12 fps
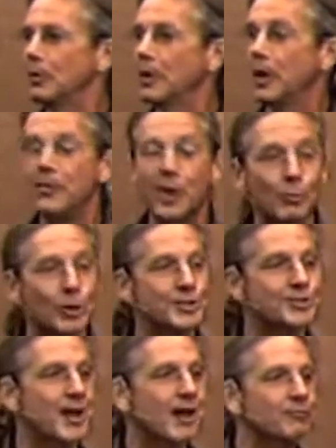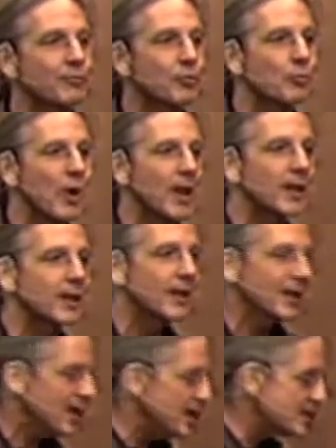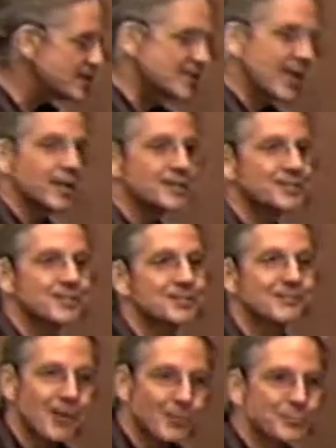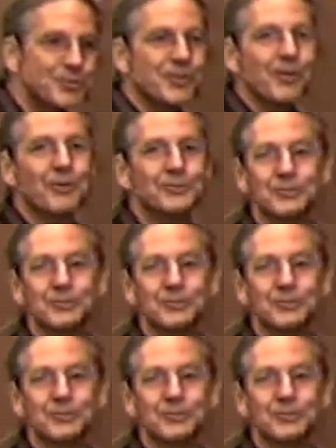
And then when it's time for the wedding, he ascends up to the altar,